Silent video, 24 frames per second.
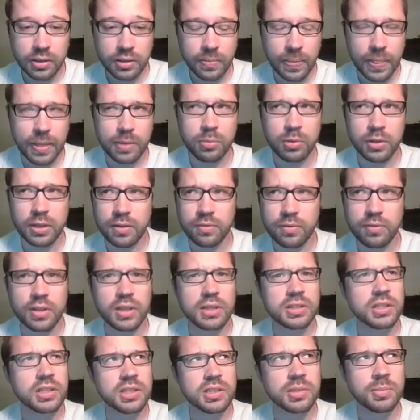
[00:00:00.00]
I believe,
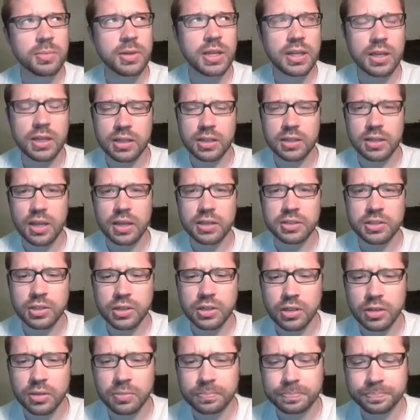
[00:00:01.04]
unless it's the beginning of next
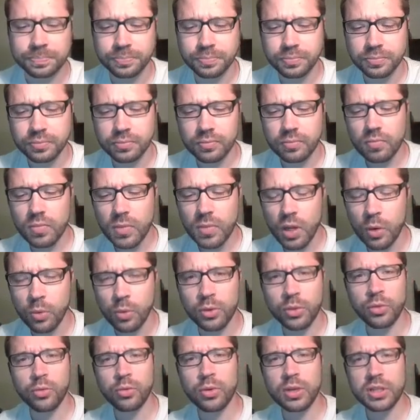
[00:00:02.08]
year, where
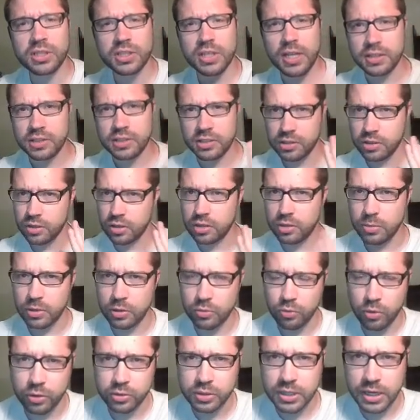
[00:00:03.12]
3 sets are going to be
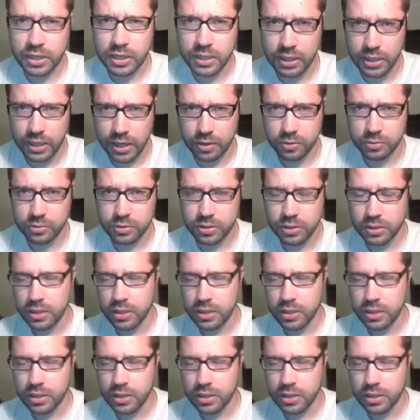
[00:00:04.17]
rotating out.